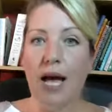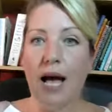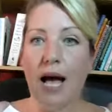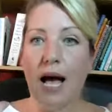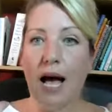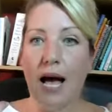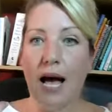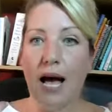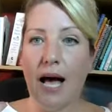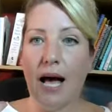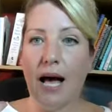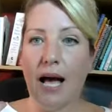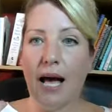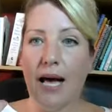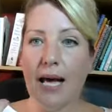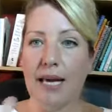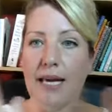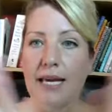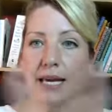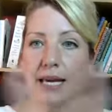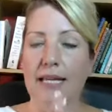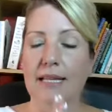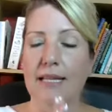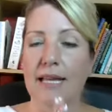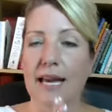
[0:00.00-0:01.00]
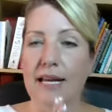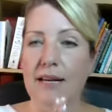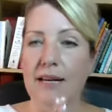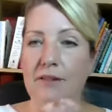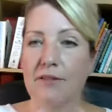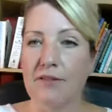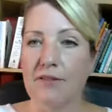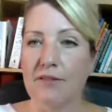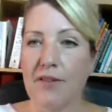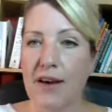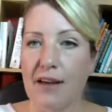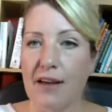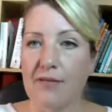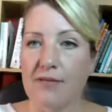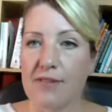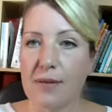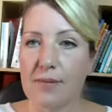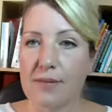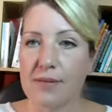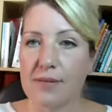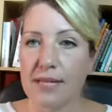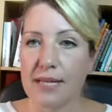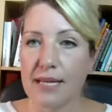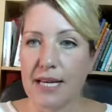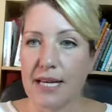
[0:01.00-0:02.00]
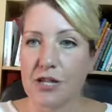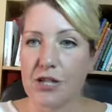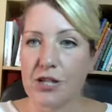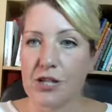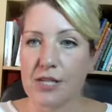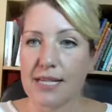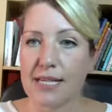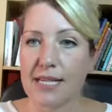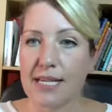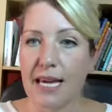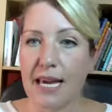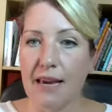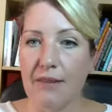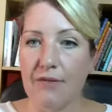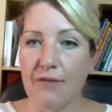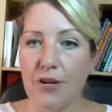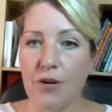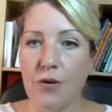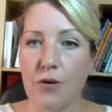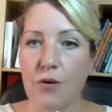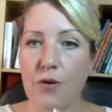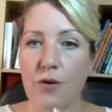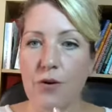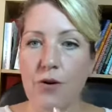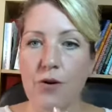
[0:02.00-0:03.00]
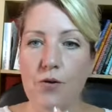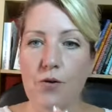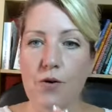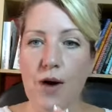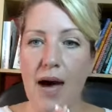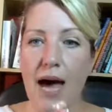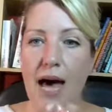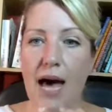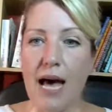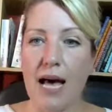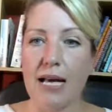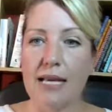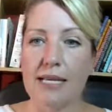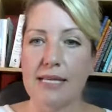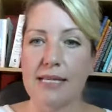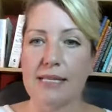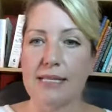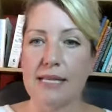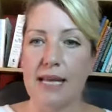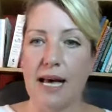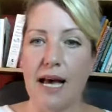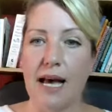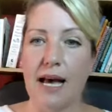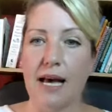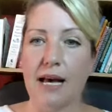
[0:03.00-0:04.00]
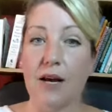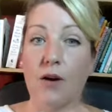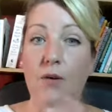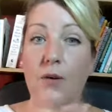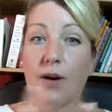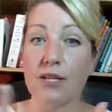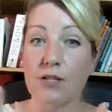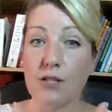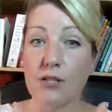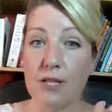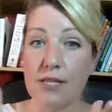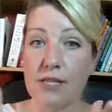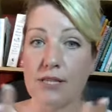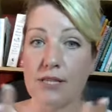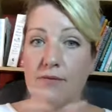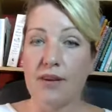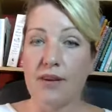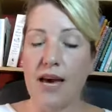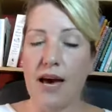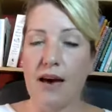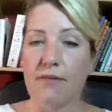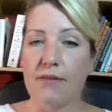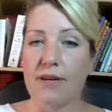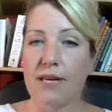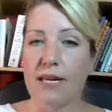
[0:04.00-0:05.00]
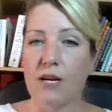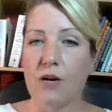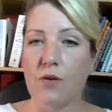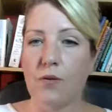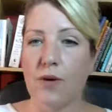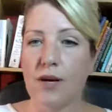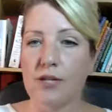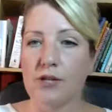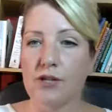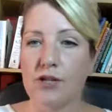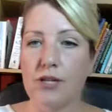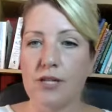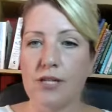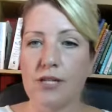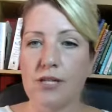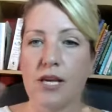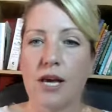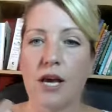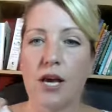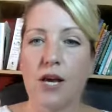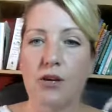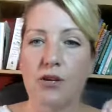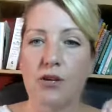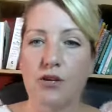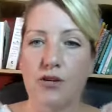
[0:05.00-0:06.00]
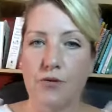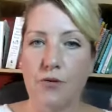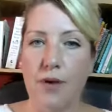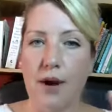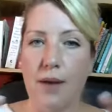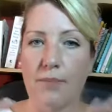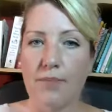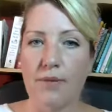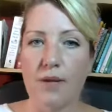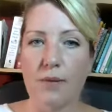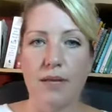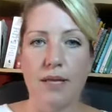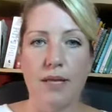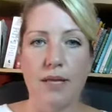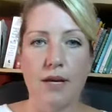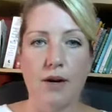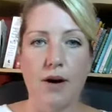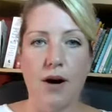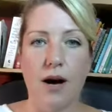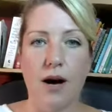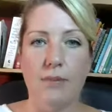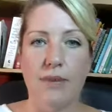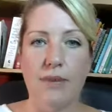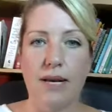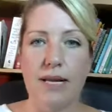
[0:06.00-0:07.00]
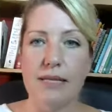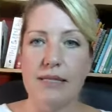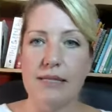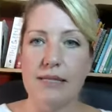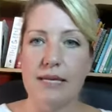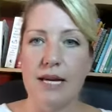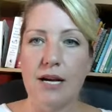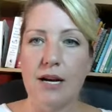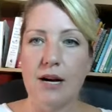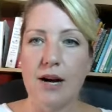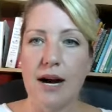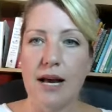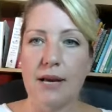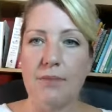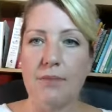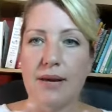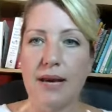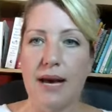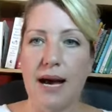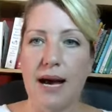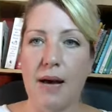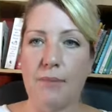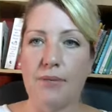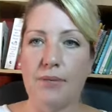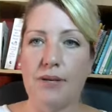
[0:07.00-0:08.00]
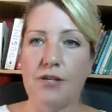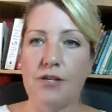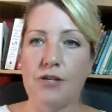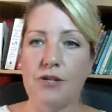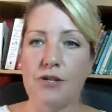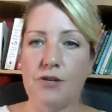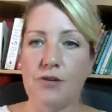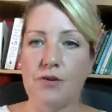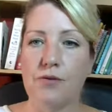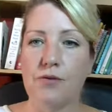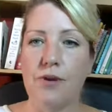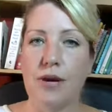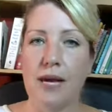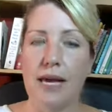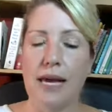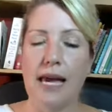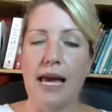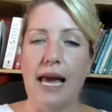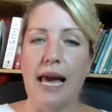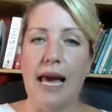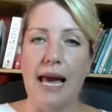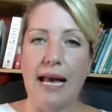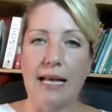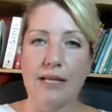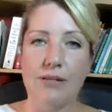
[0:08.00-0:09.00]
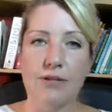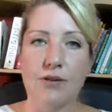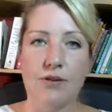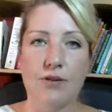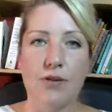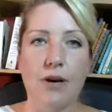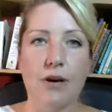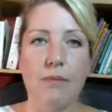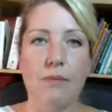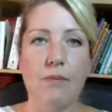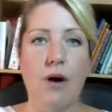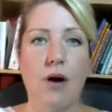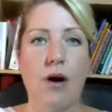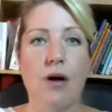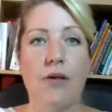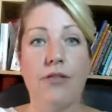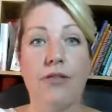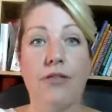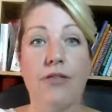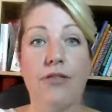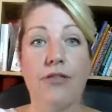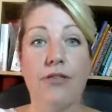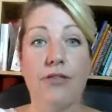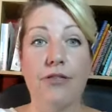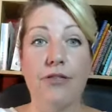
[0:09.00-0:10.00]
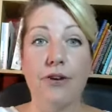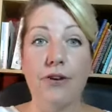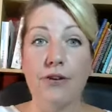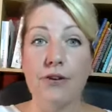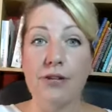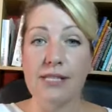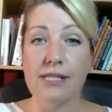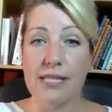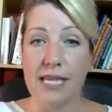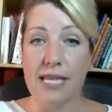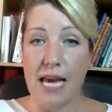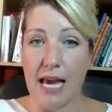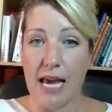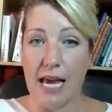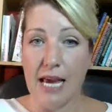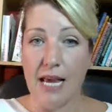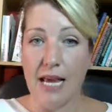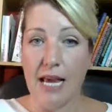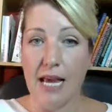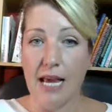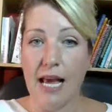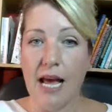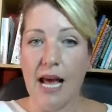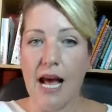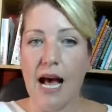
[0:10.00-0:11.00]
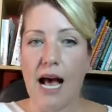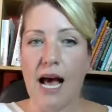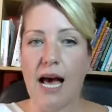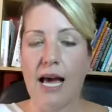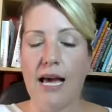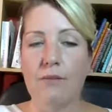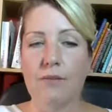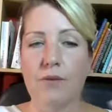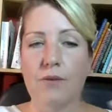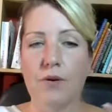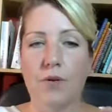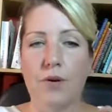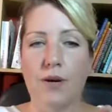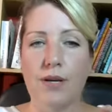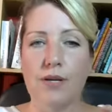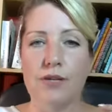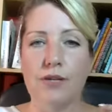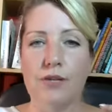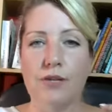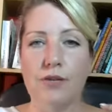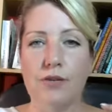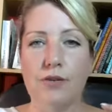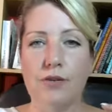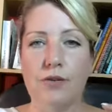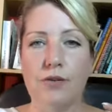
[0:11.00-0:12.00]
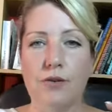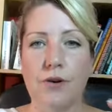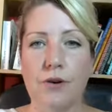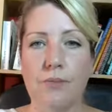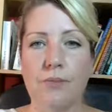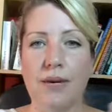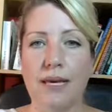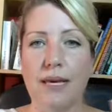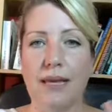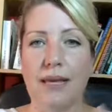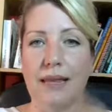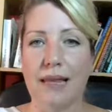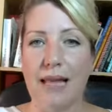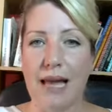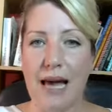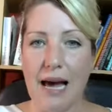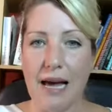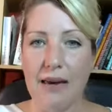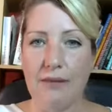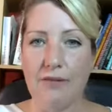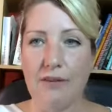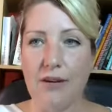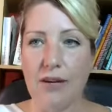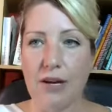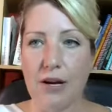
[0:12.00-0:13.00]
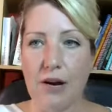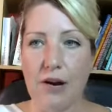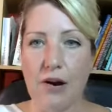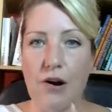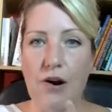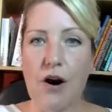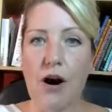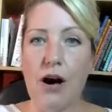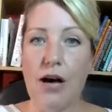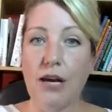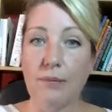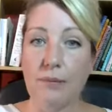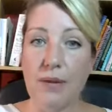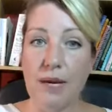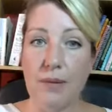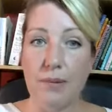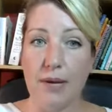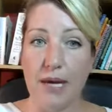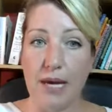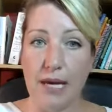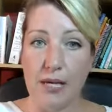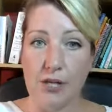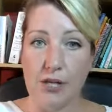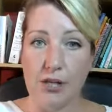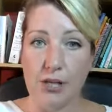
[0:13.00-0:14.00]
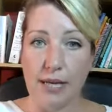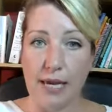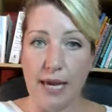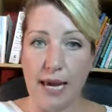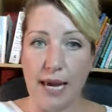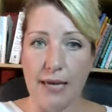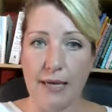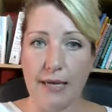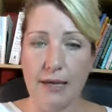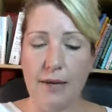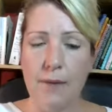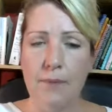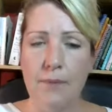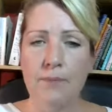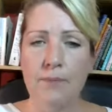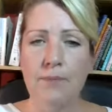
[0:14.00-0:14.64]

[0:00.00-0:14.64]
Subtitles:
in light of the 5 tips that I just gave you, who has questions? If you have any questions, drop them in the comments here. I'd be happy to answer them. On Thursday, I am going to be live here on my page again,